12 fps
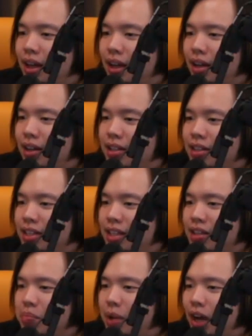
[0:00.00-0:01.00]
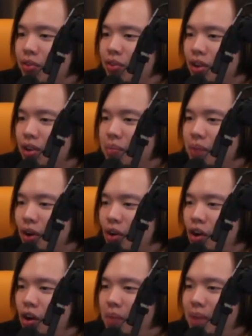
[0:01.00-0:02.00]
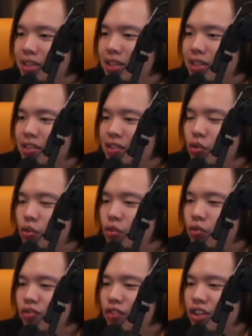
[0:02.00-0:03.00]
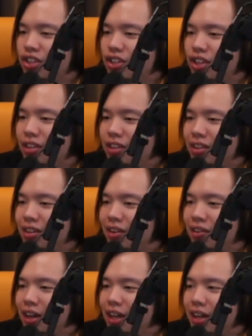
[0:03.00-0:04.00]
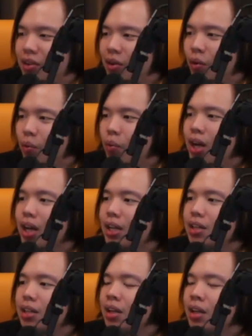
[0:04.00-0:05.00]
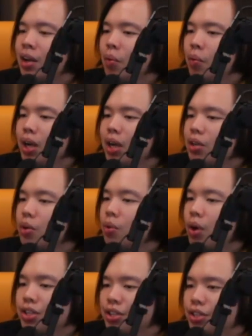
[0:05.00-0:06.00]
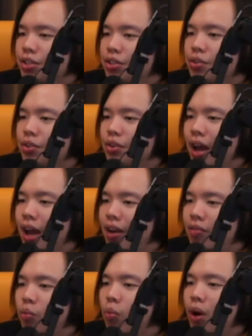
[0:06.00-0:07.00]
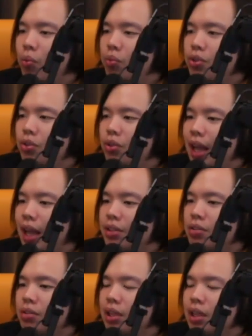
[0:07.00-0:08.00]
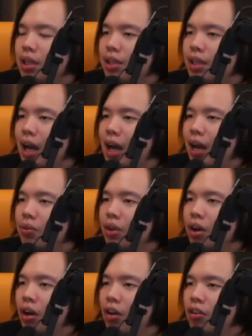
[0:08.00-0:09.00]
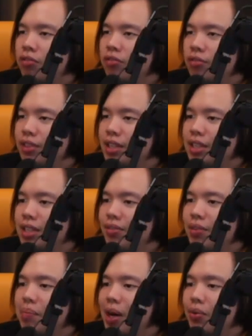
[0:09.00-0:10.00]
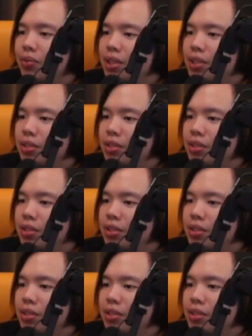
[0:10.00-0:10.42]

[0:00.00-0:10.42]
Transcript: Sandy Brown talking about comments to vision. All right. What other questions do you have? What would you like to learn out of the 7 mountains?